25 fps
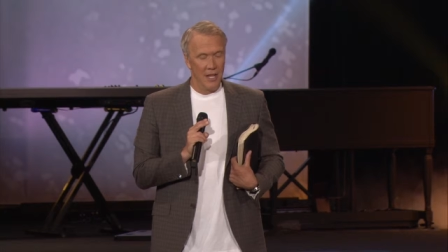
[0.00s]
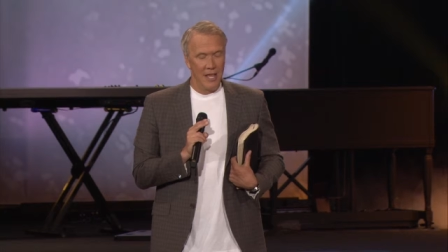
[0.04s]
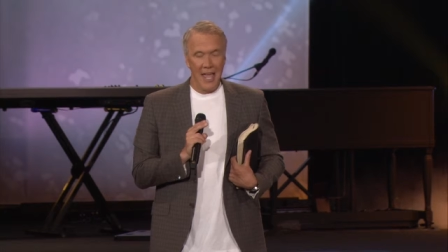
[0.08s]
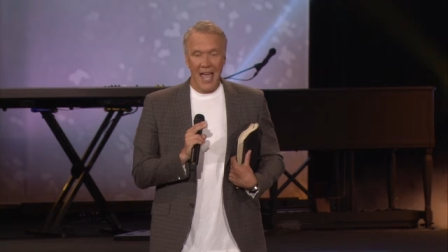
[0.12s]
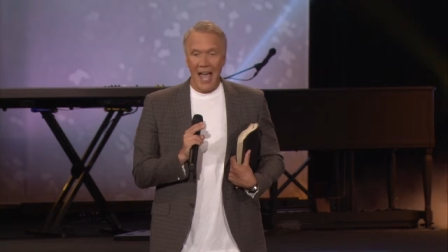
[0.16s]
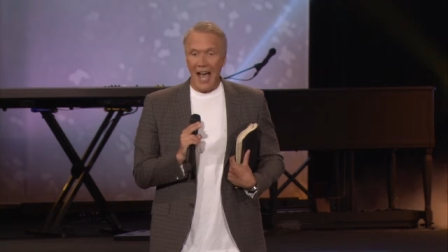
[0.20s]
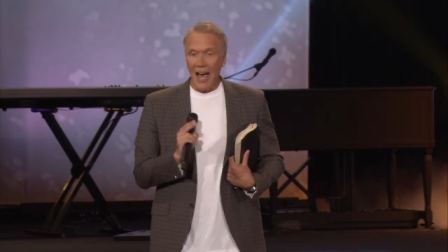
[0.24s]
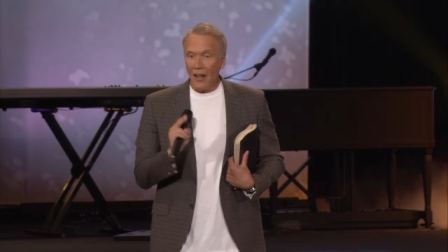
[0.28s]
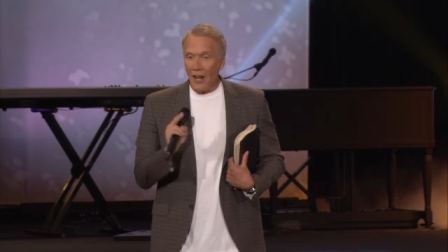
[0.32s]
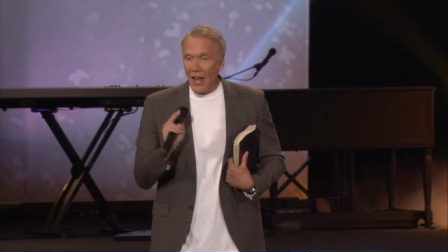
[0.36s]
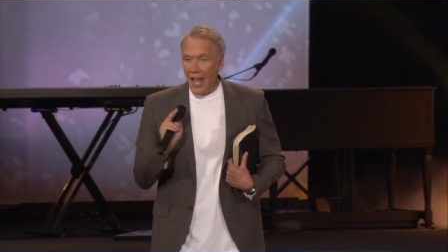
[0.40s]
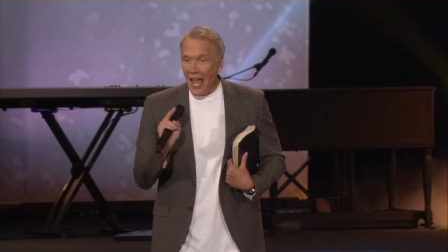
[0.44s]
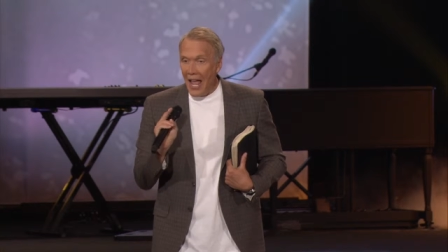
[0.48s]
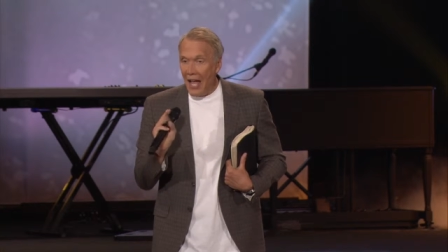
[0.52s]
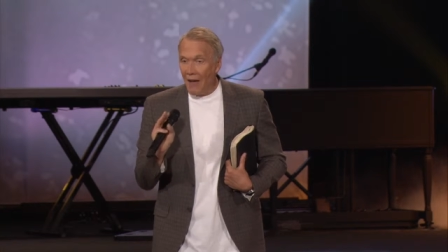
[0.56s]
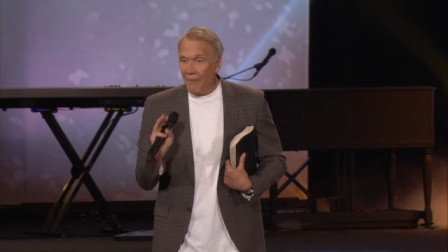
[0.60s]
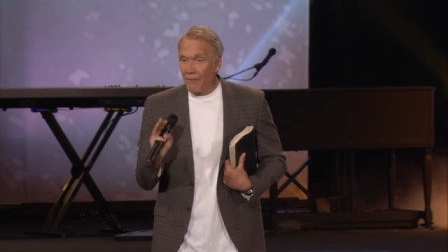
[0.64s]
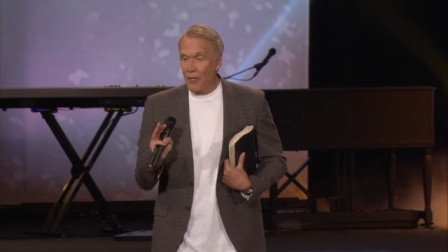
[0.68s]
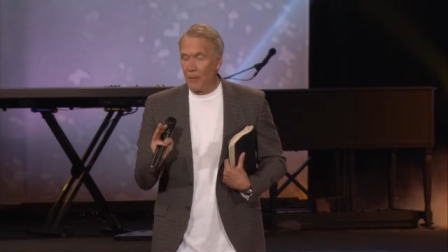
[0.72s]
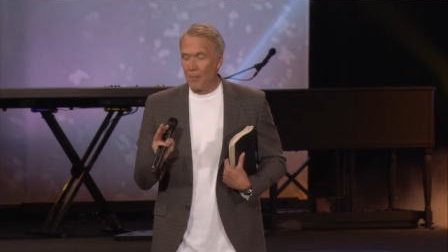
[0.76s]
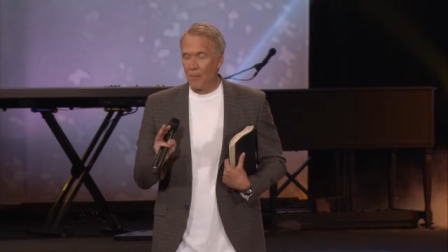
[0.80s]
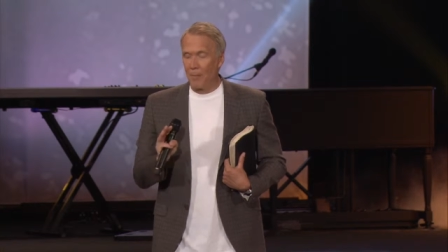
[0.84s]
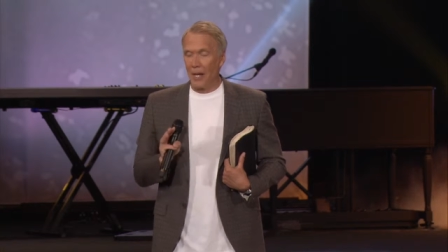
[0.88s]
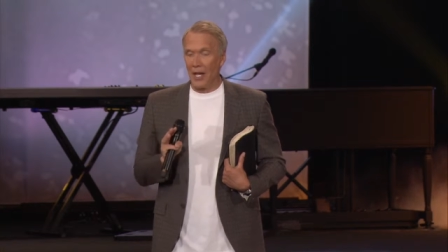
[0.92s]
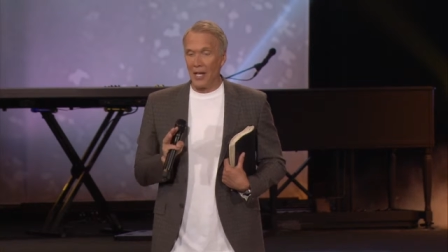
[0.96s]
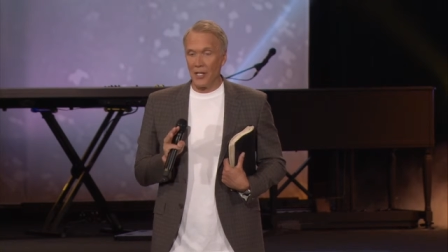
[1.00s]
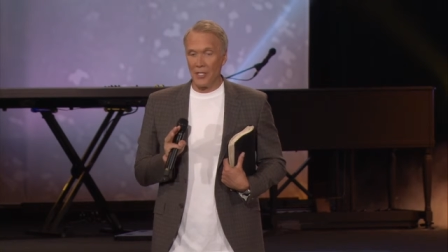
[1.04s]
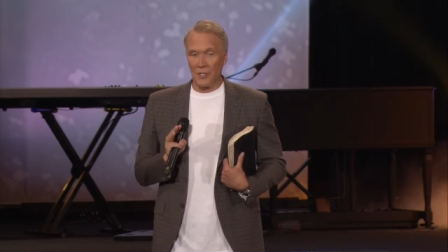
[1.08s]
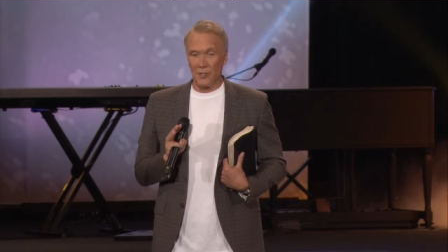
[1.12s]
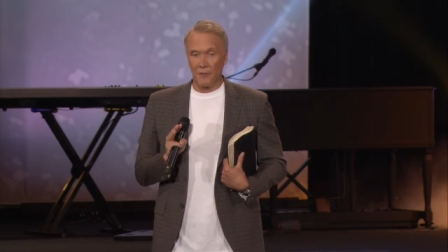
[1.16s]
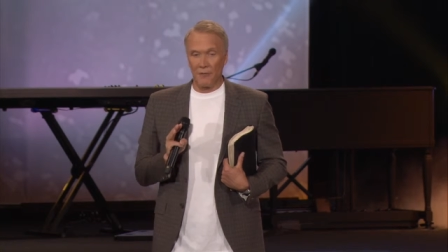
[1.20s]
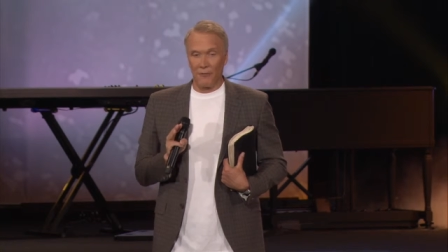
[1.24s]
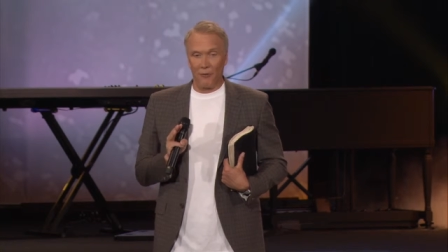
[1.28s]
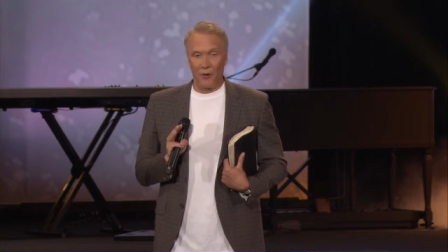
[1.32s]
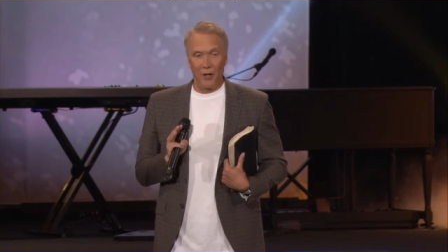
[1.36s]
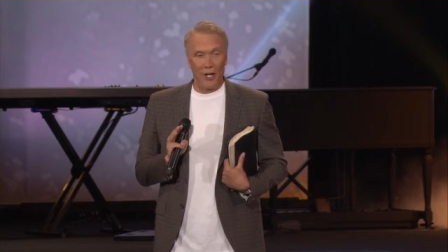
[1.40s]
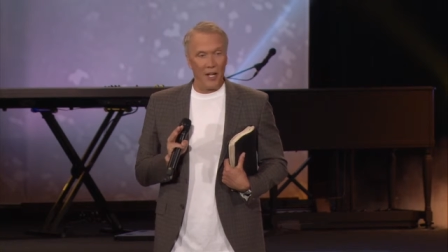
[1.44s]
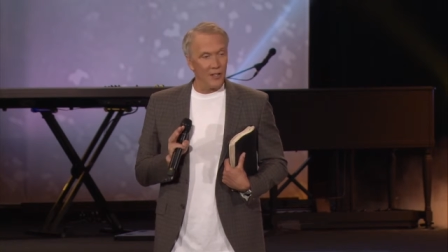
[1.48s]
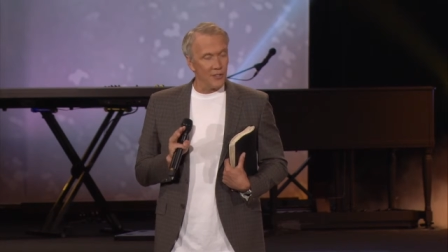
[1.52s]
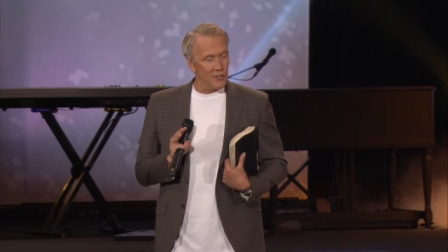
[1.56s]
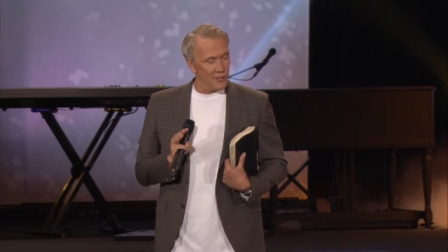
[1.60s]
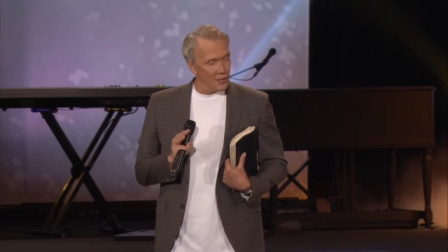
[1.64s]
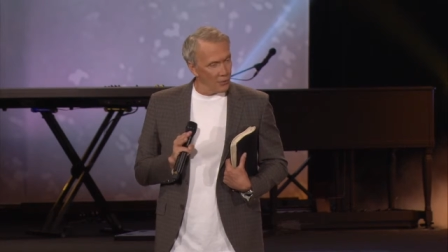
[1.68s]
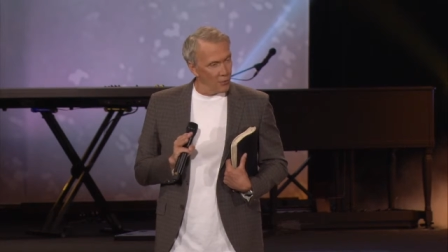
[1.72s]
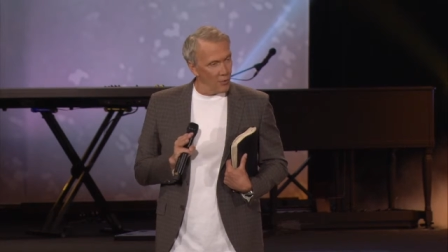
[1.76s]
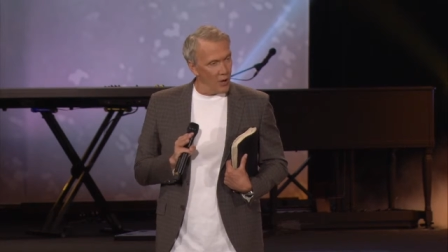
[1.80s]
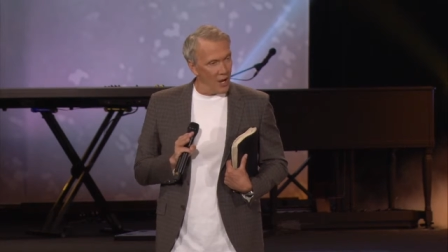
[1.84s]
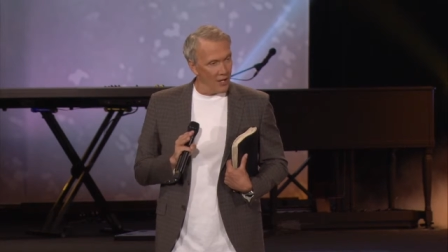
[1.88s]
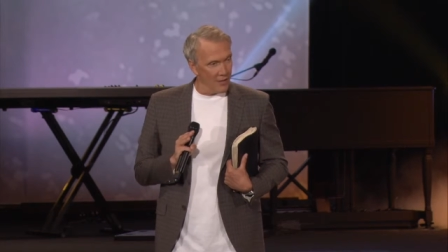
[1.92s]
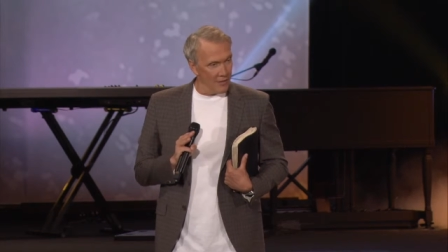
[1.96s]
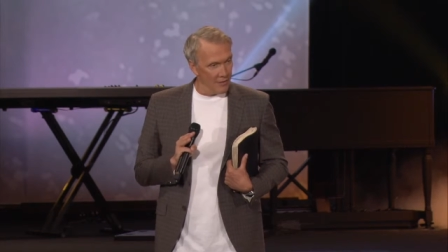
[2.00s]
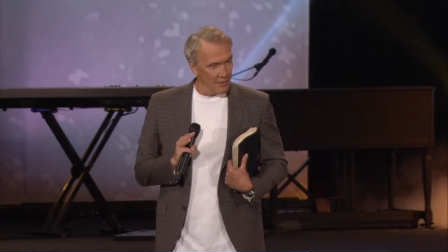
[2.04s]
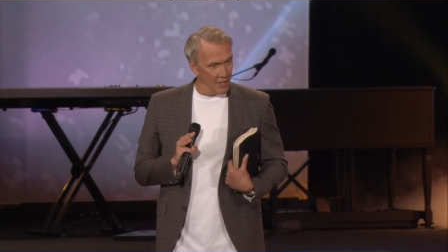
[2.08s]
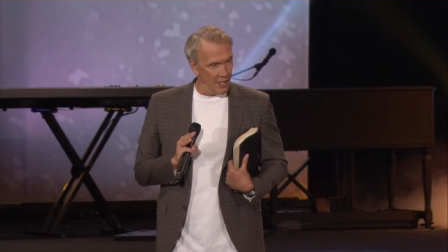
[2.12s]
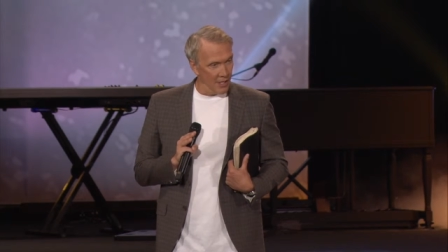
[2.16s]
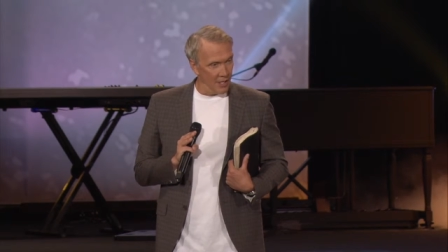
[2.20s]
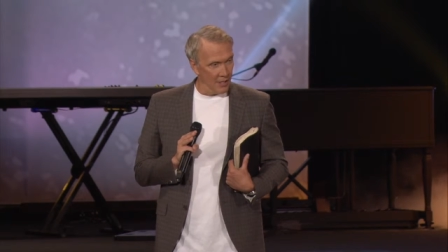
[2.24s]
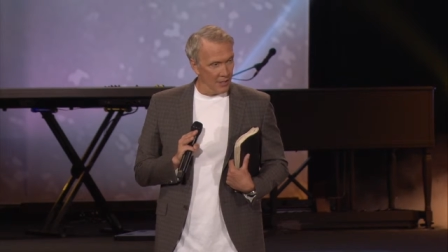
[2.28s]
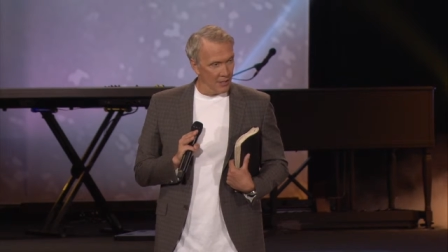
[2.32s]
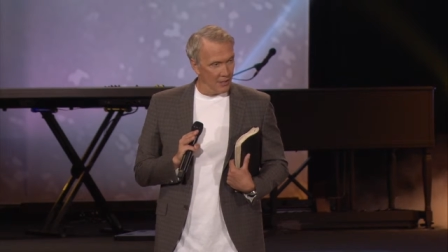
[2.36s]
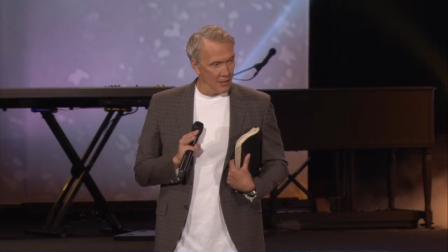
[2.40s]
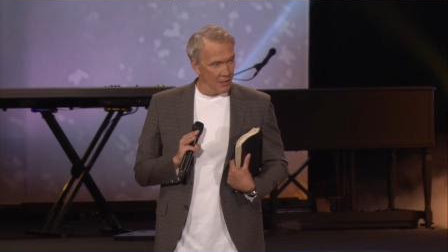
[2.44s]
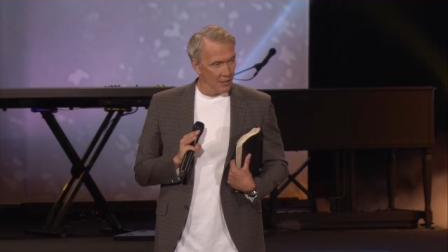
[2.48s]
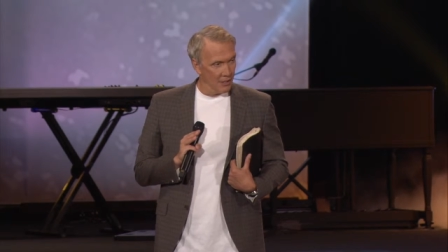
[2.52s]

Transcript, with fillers: how to have the best friends the right way,